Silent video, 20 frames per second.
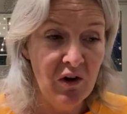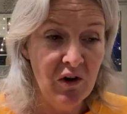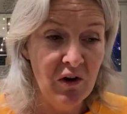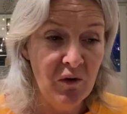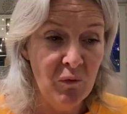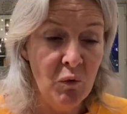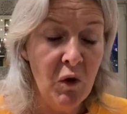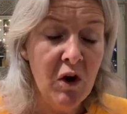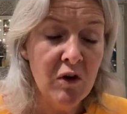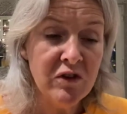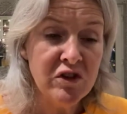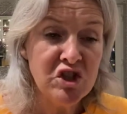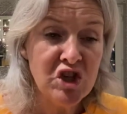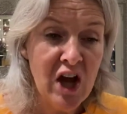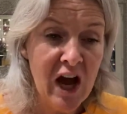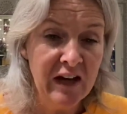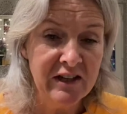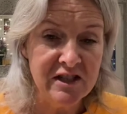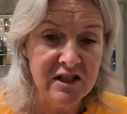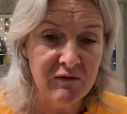What are the
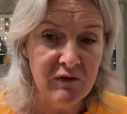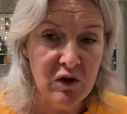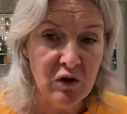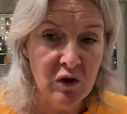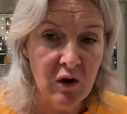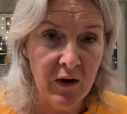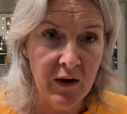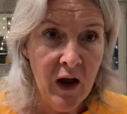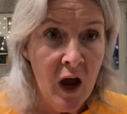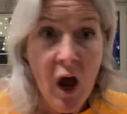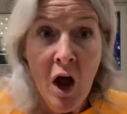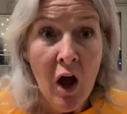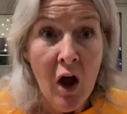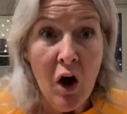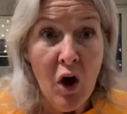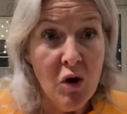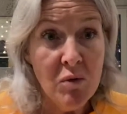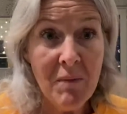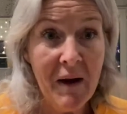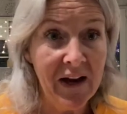chances of you going,
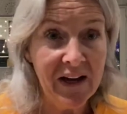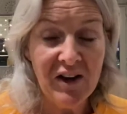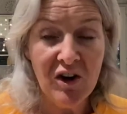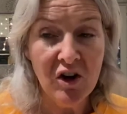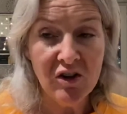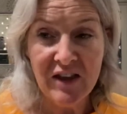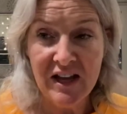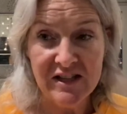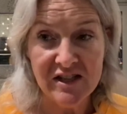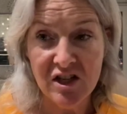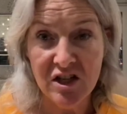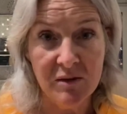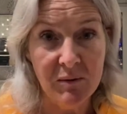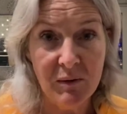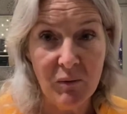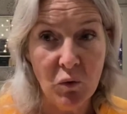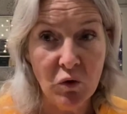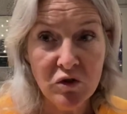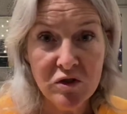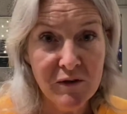oh my God, that's going to be
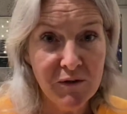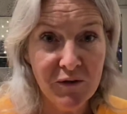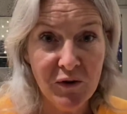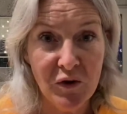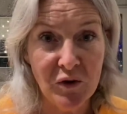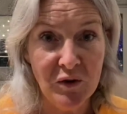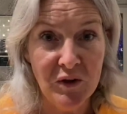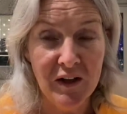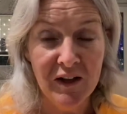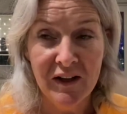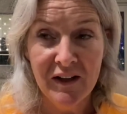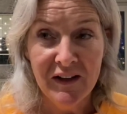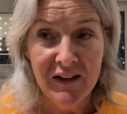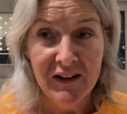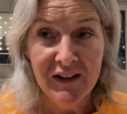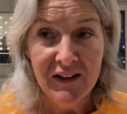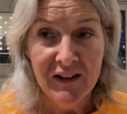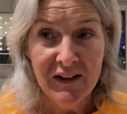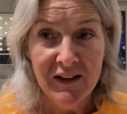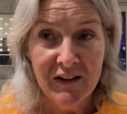wonderful?
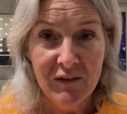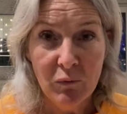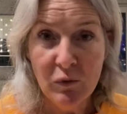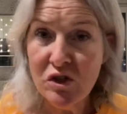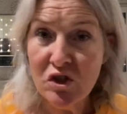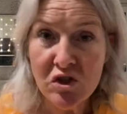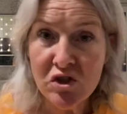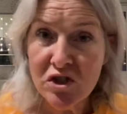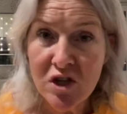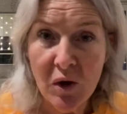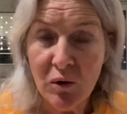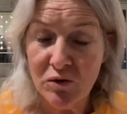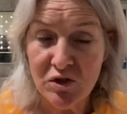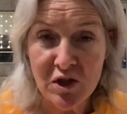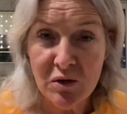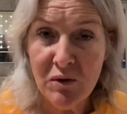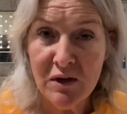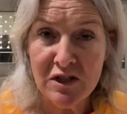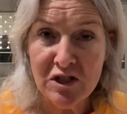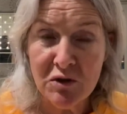We just don't
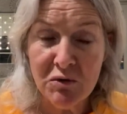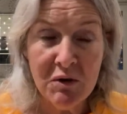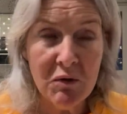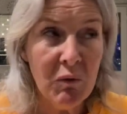do it, do we?